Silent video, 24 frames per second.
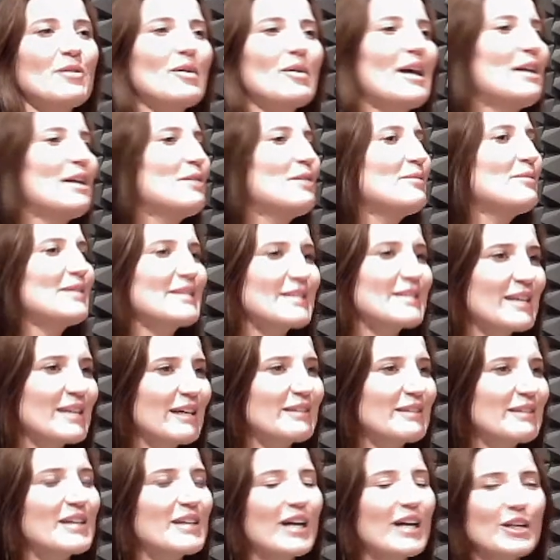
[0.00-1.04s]
where anyone
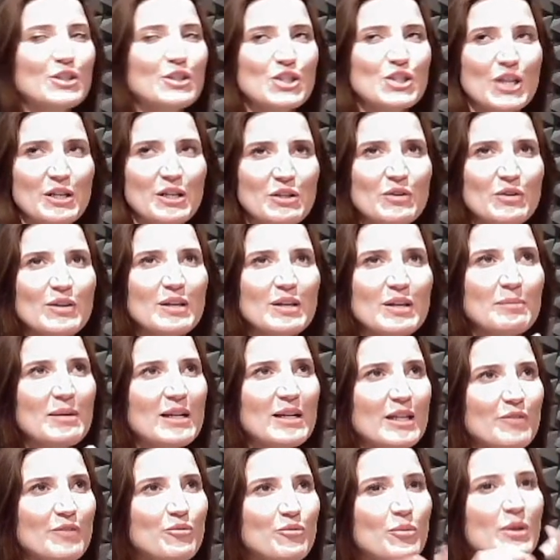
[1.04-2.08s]
says, I genuinely
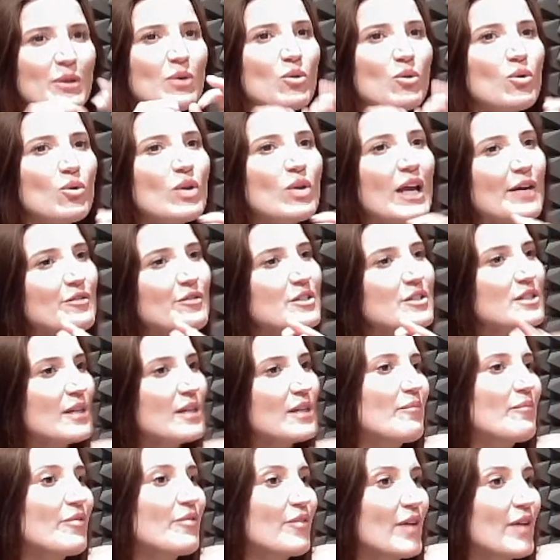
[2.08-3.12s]
believe we all have
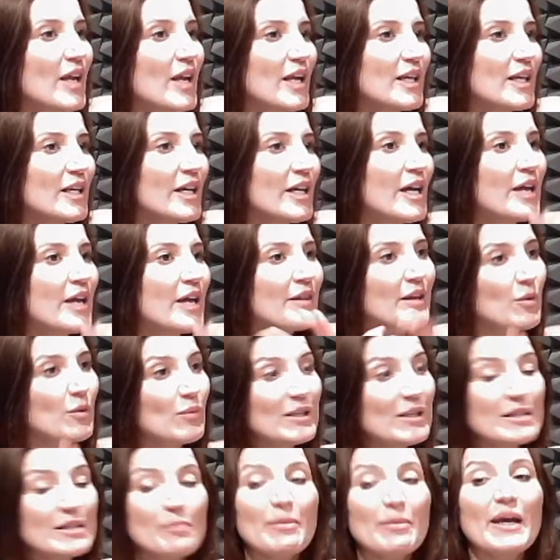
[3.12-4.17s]
something that
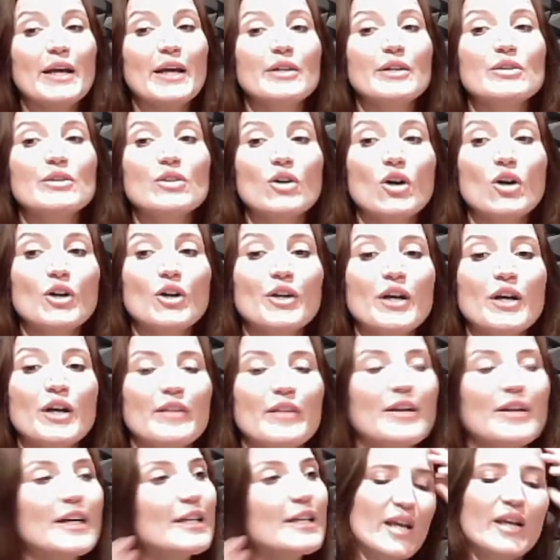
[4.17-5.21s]
we depend on,
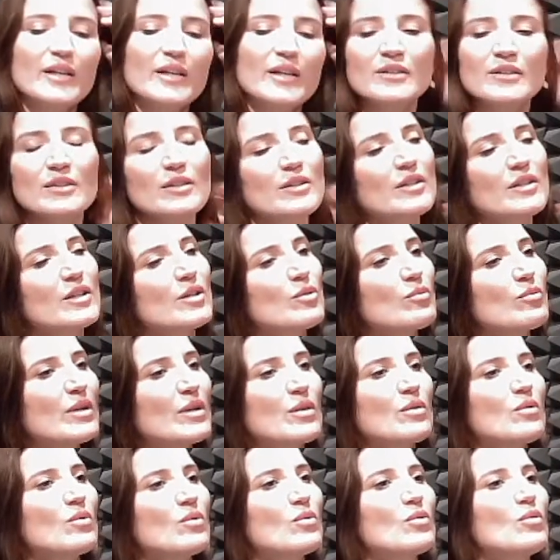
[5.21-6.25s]
that we're
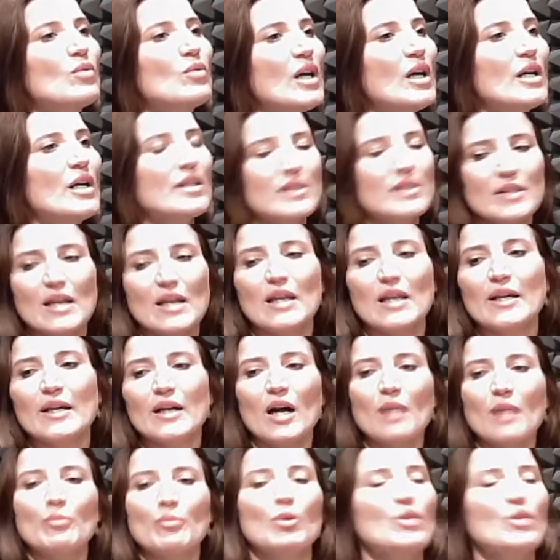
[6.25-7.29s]
all selling
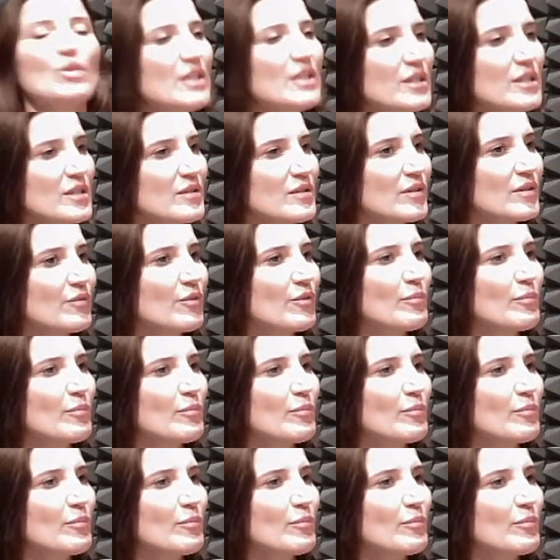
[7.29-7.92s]
our bodies for